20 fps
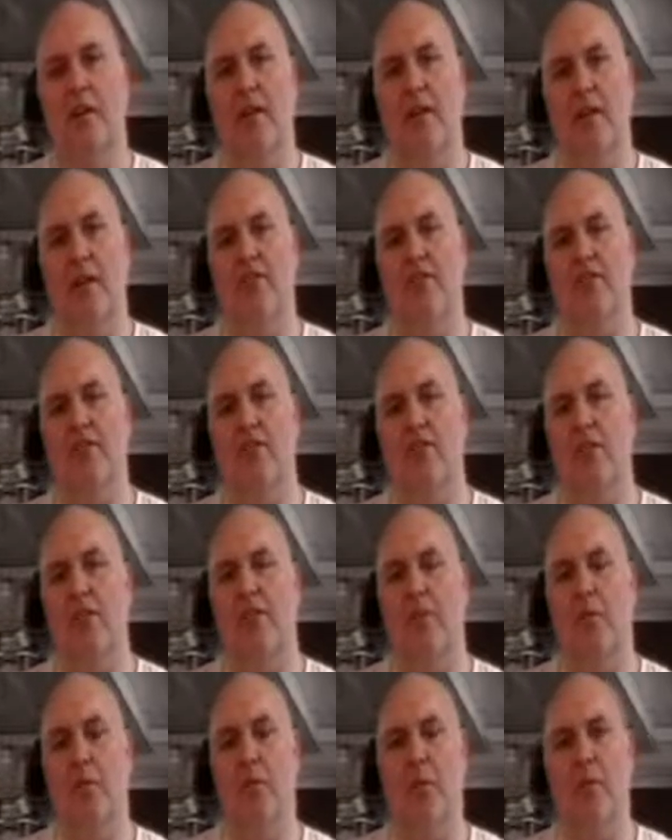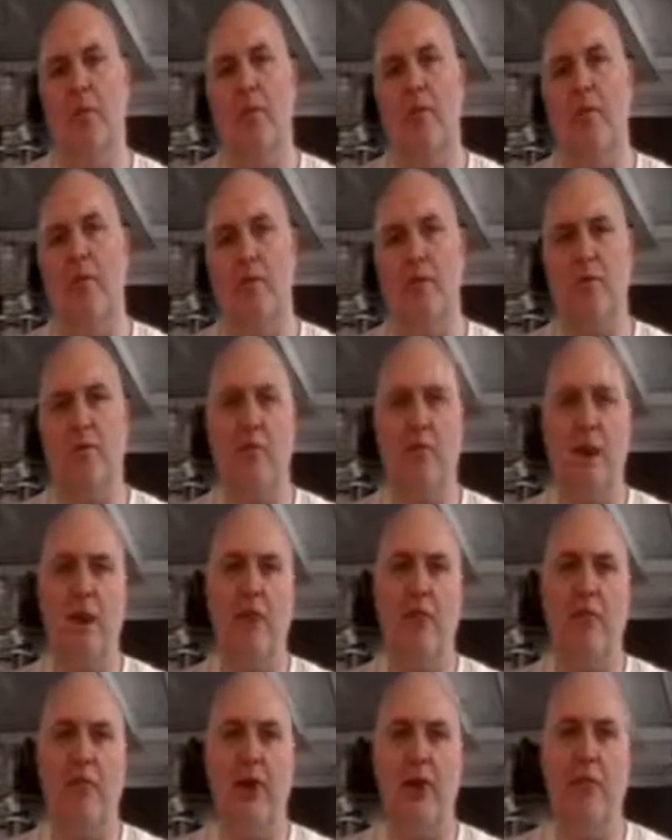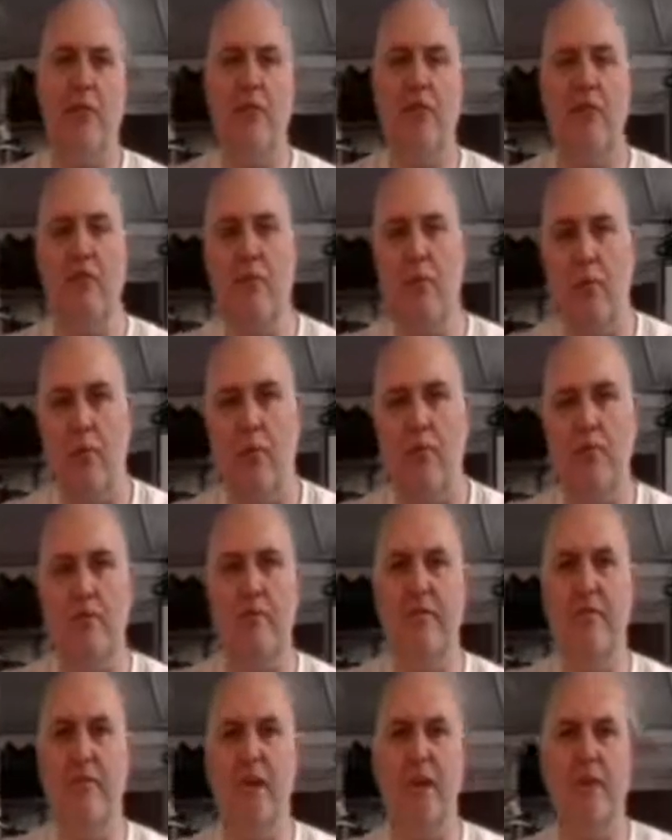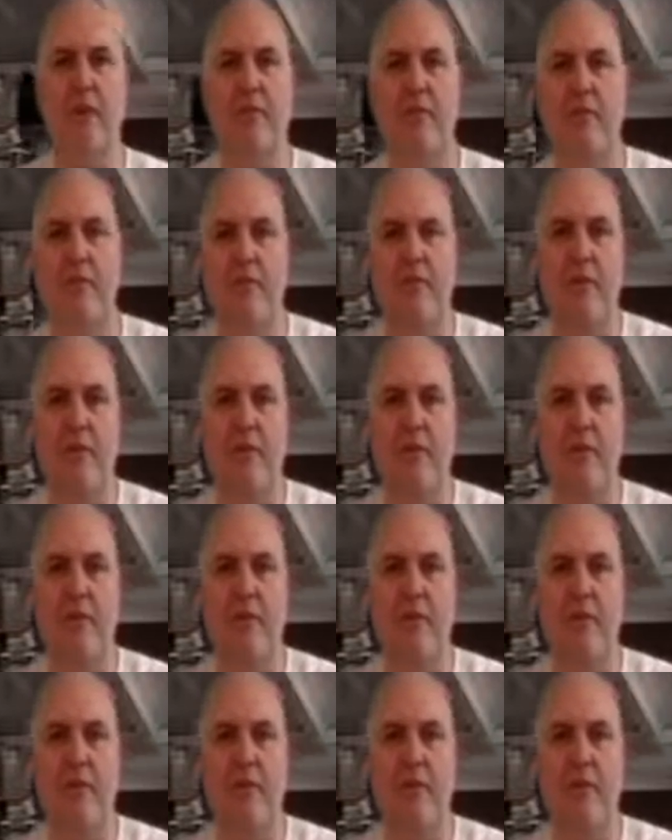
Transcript: Now let's look at a .40, which was not around when this sport was invented,